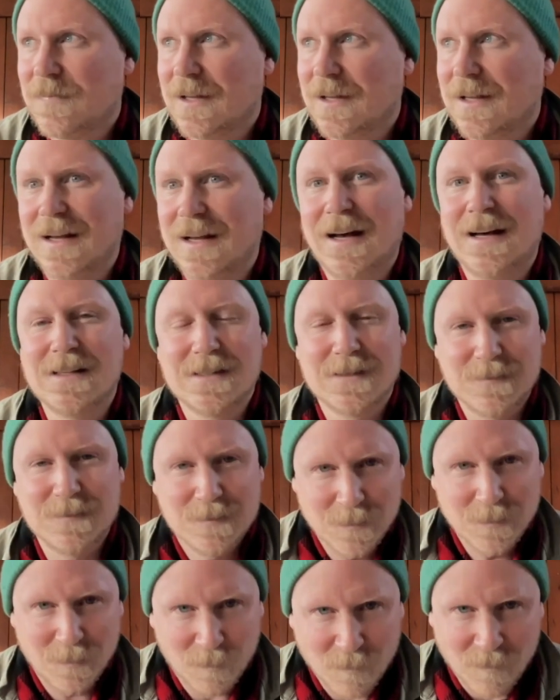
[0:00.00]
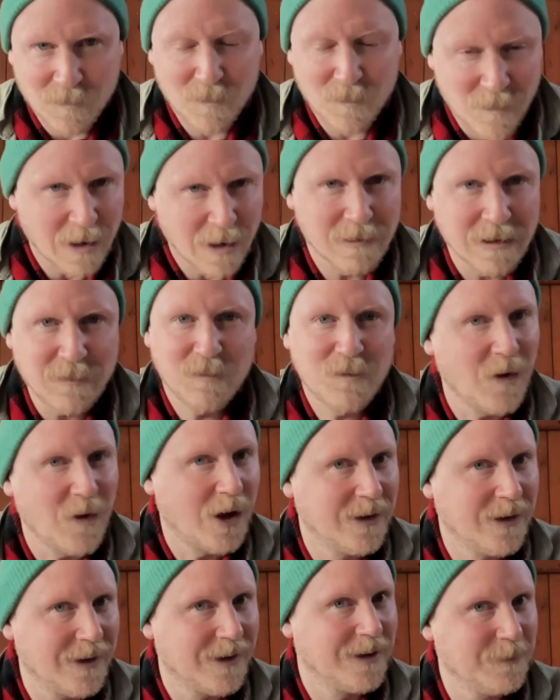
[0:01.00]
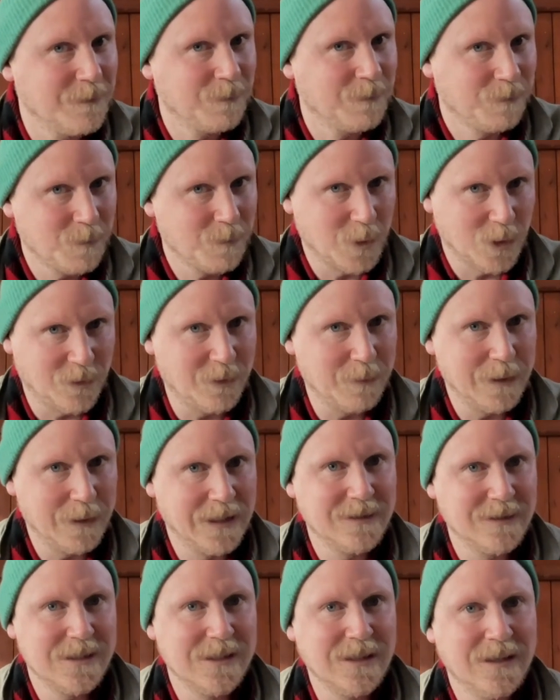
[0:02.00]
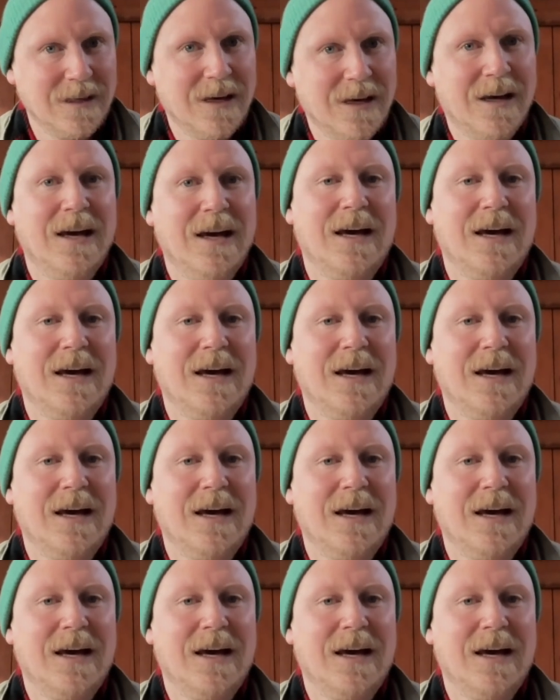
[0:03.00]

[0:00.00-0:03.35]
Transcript: it has very finite possibility.